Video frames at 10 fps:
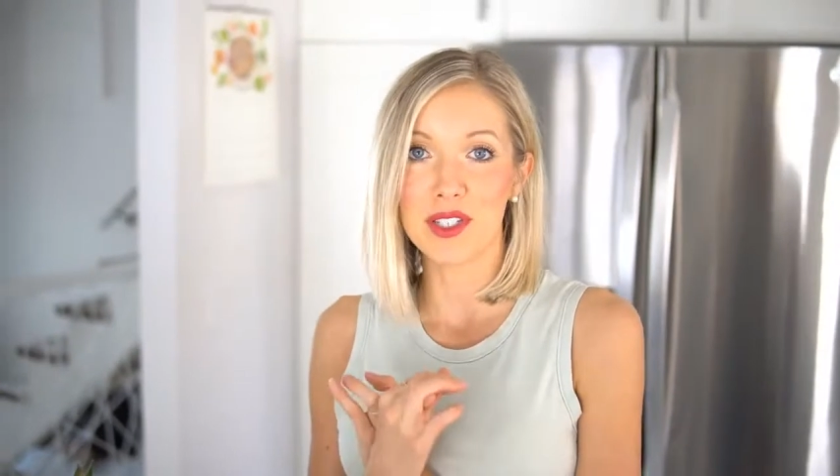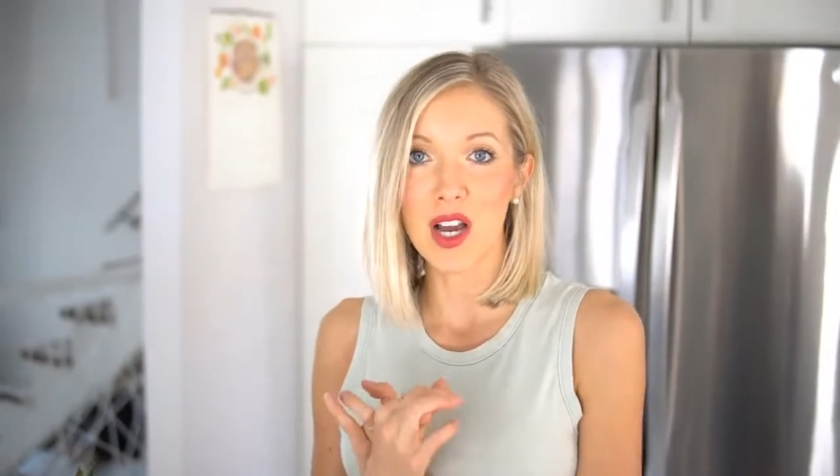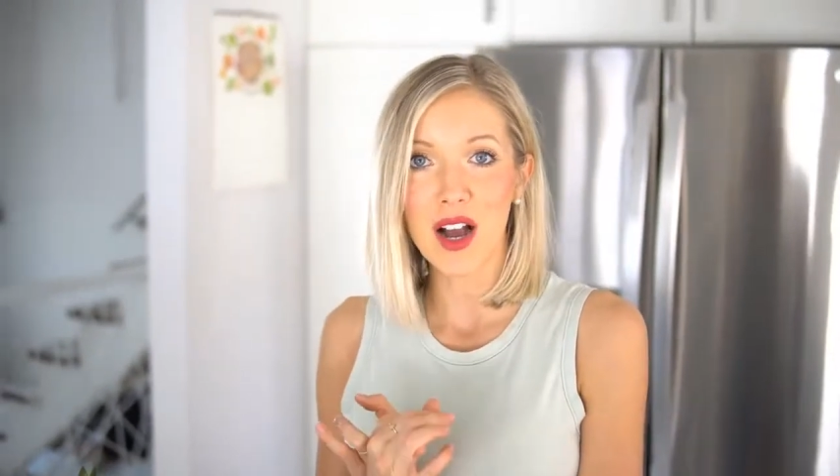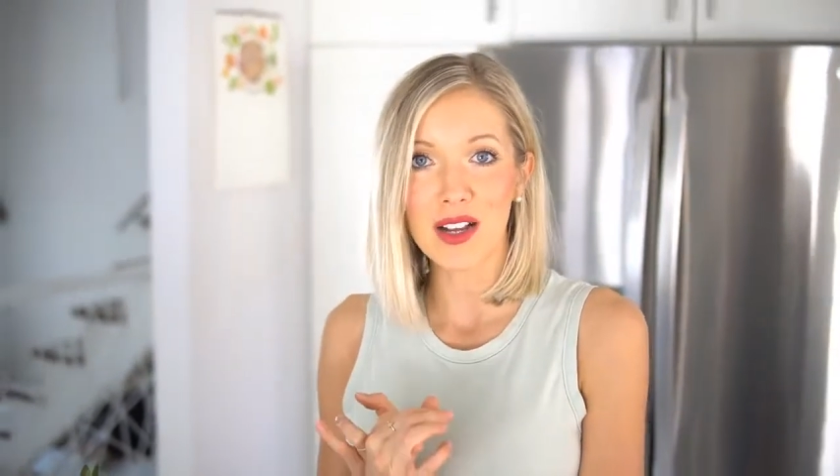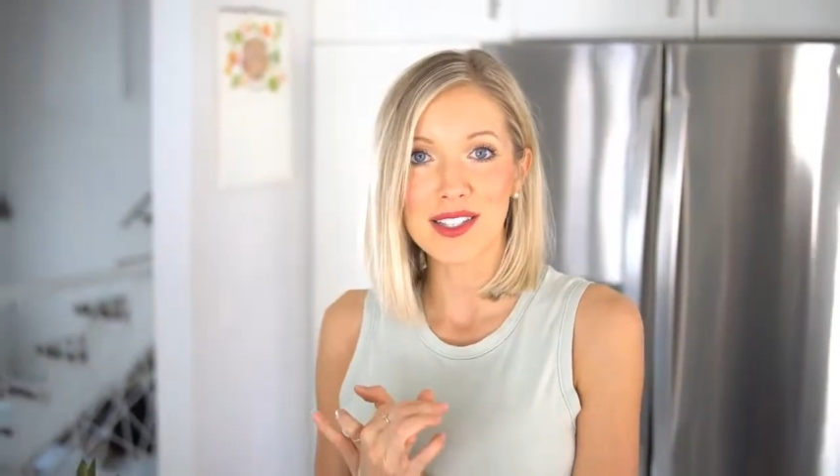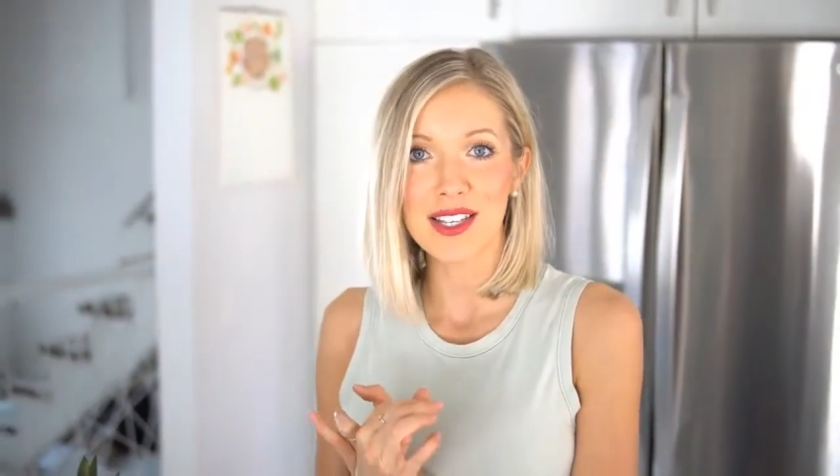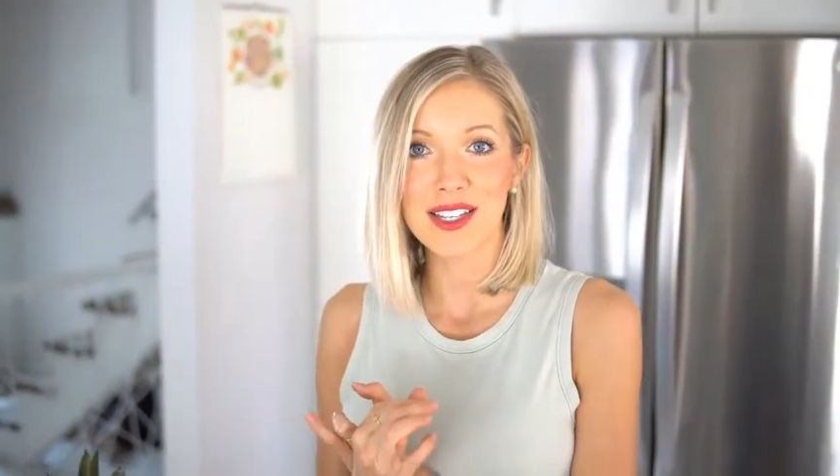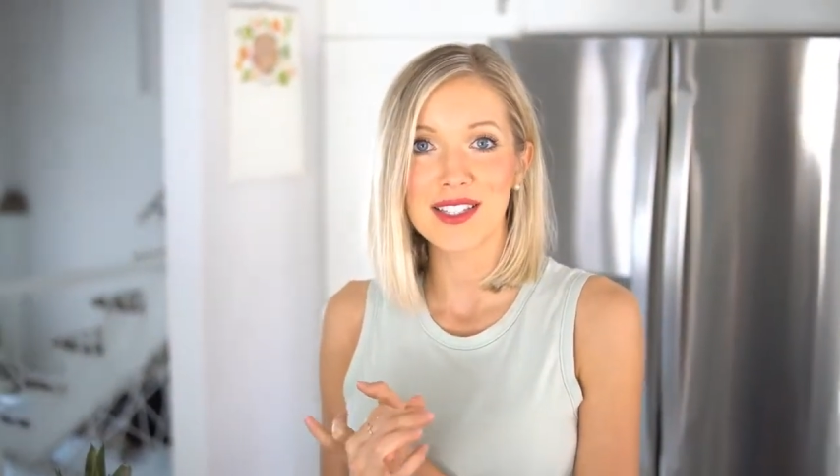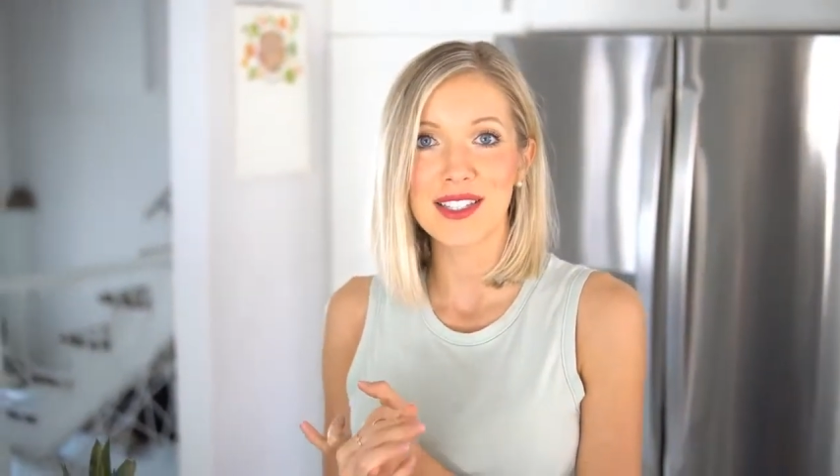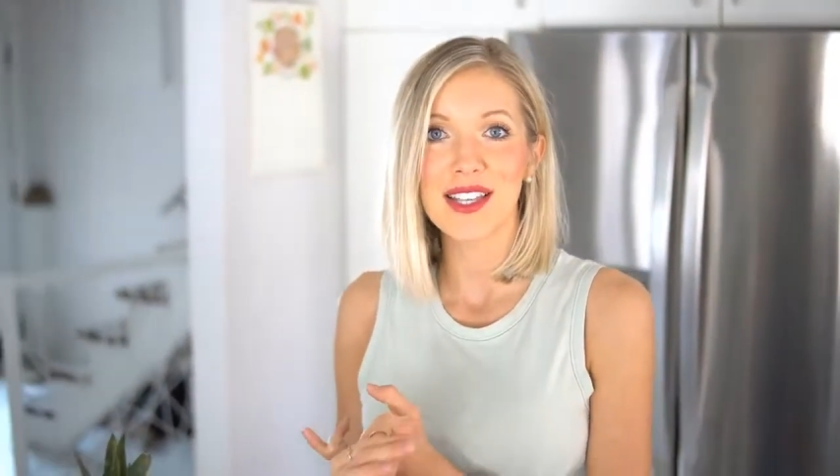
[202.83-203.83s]

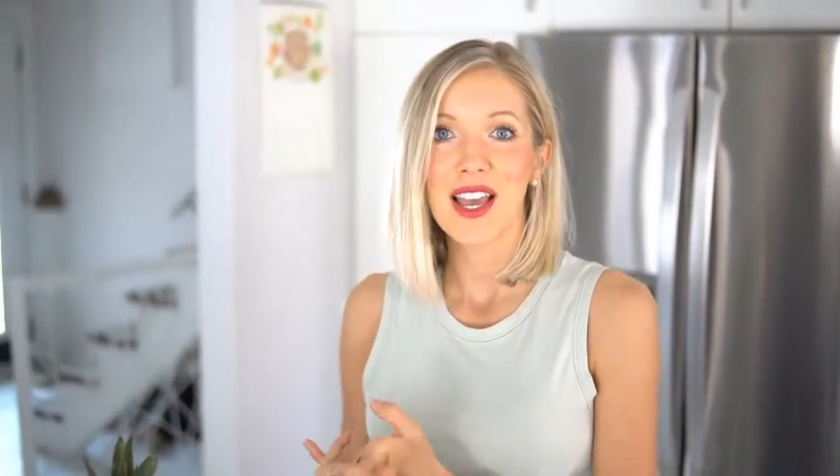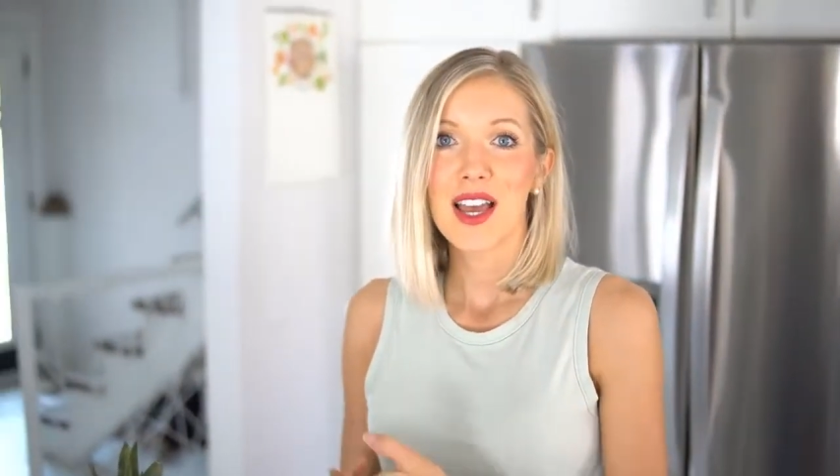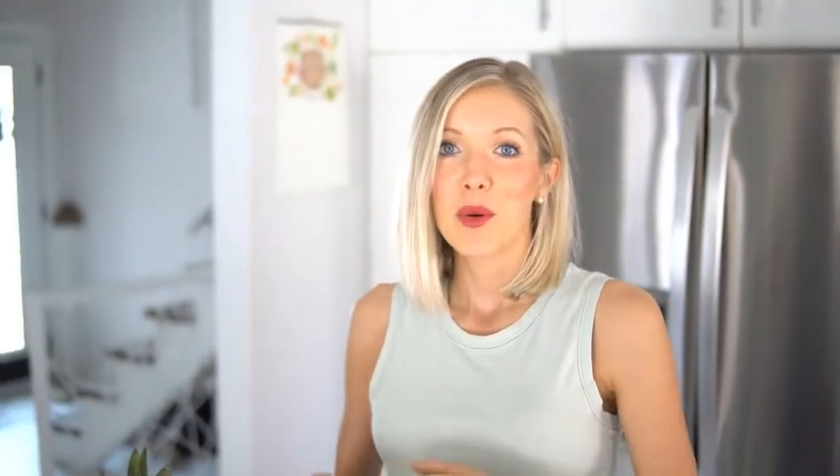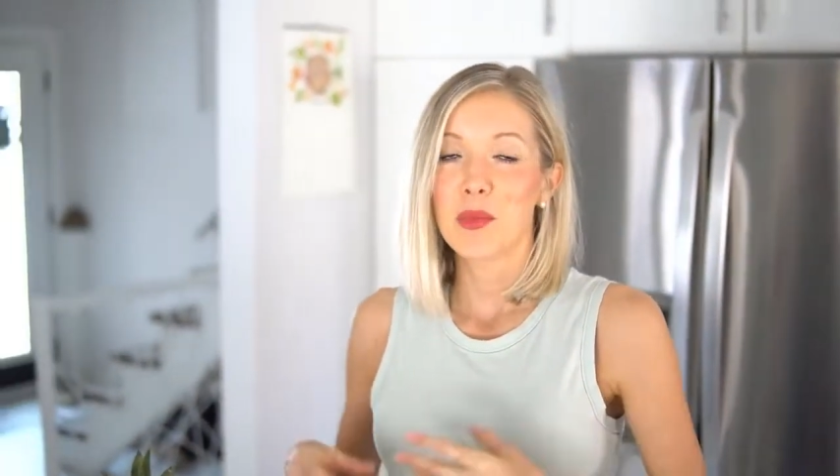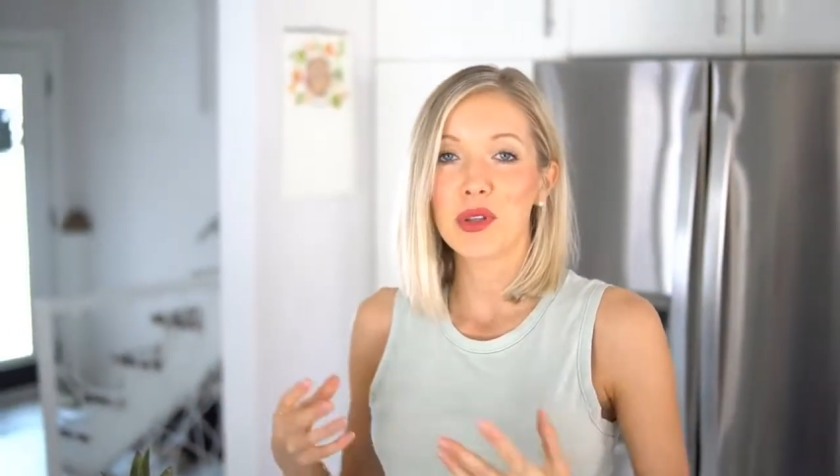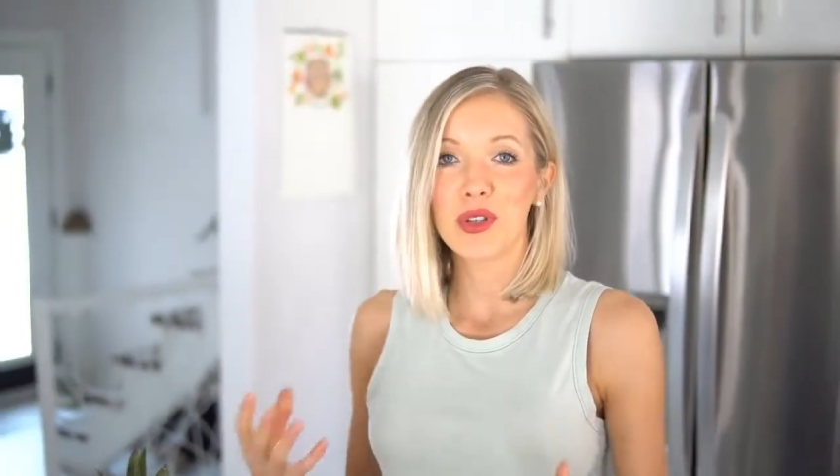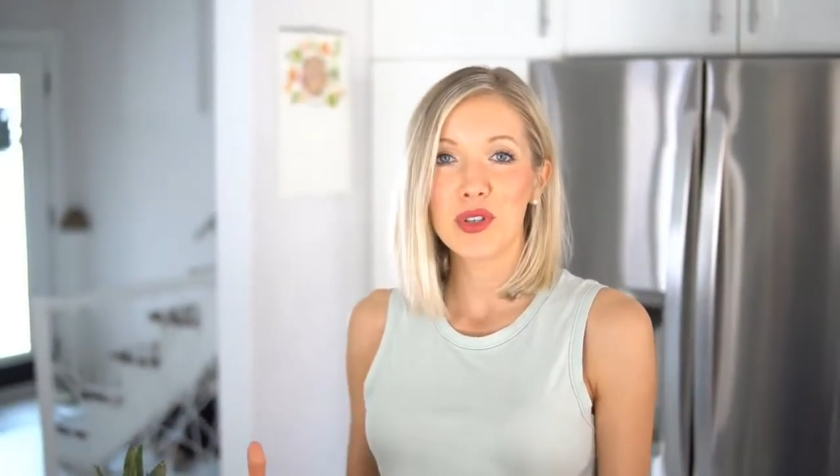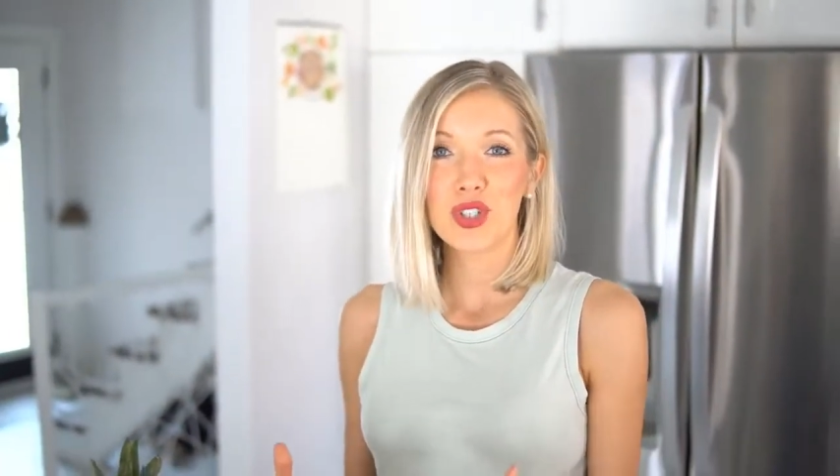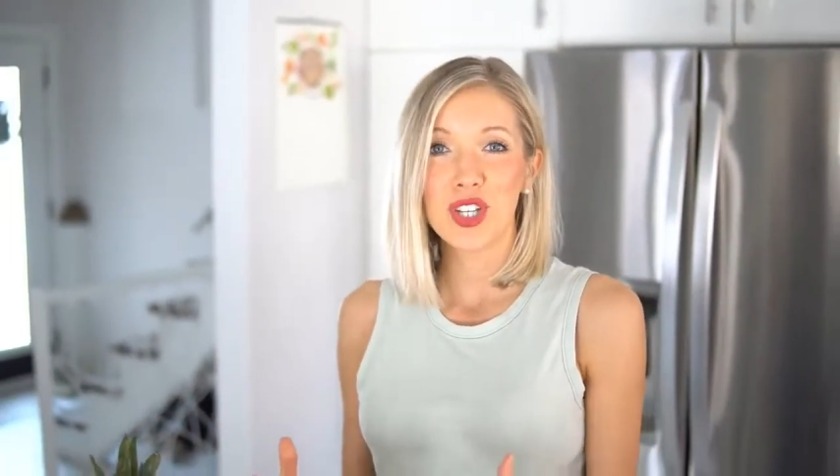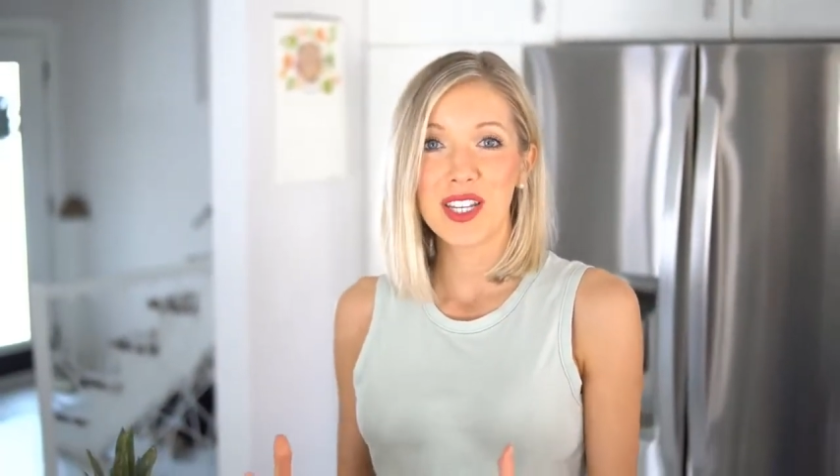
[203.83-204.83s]
toxins,
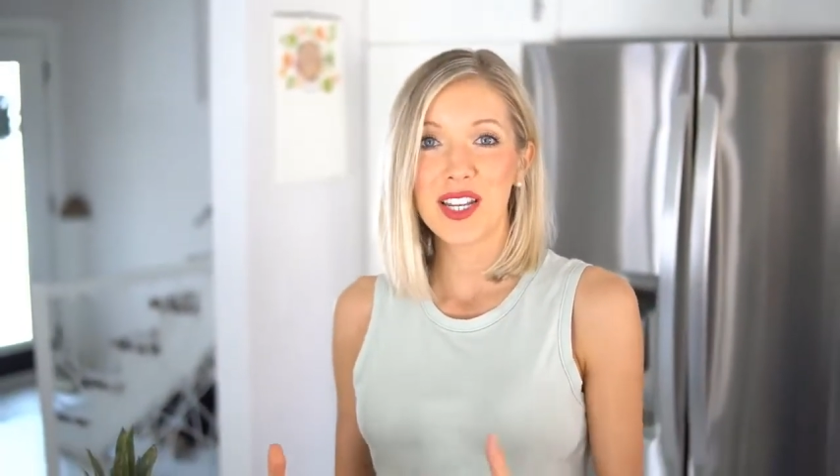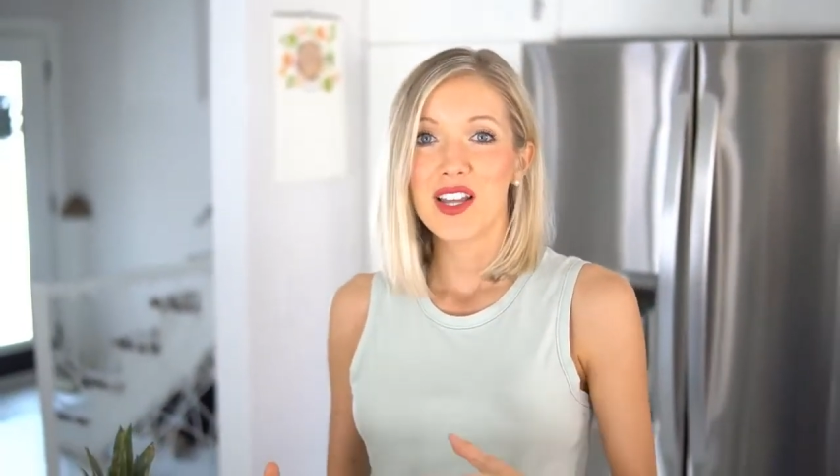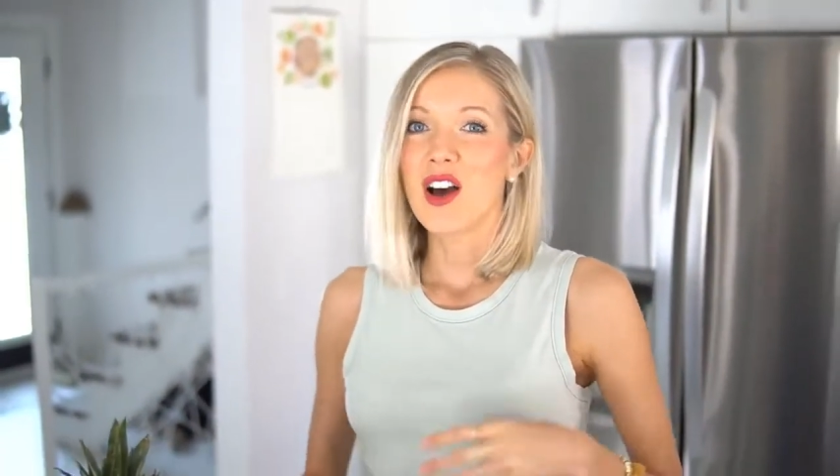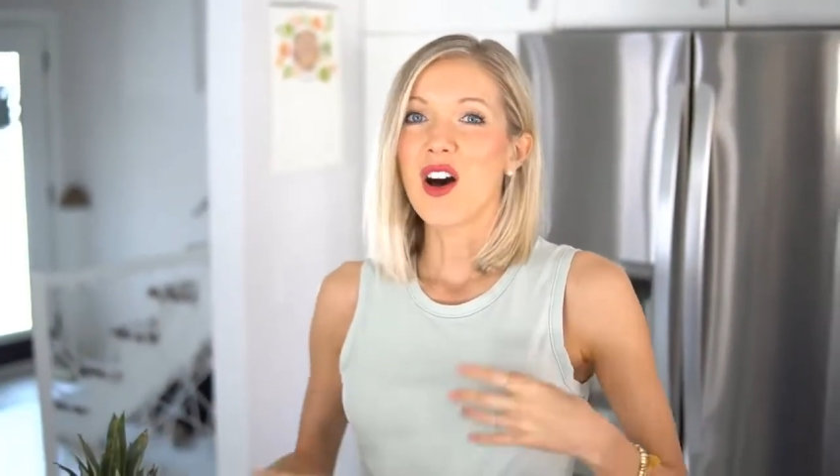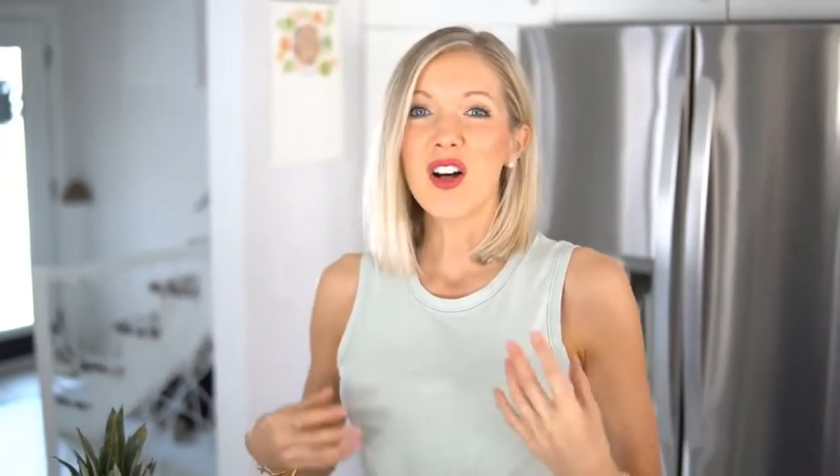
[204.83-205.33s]
pollution.